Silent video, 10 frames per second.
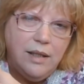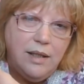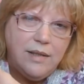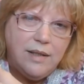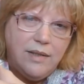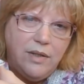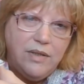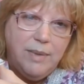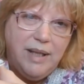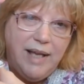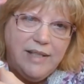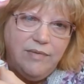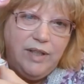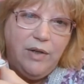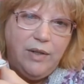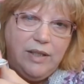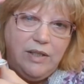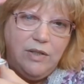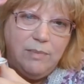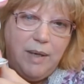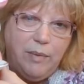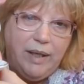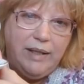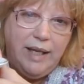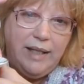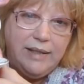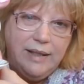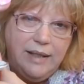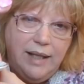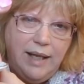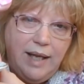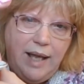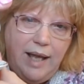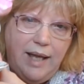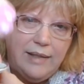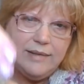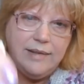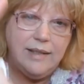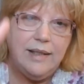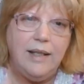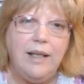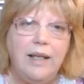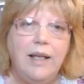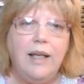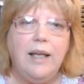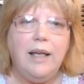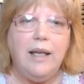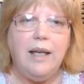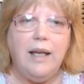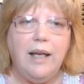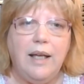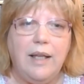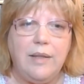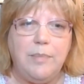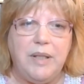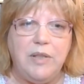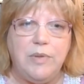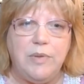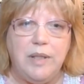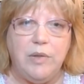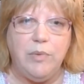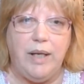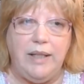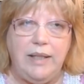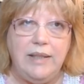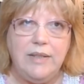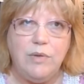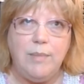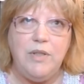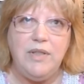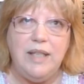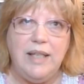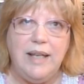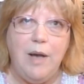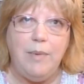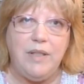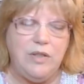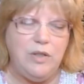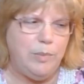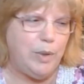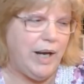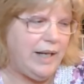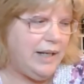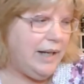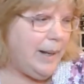So I noticed on my last video I didn't use my ring light, and the picture was really grainy. So I'm using it now, but it's too bright.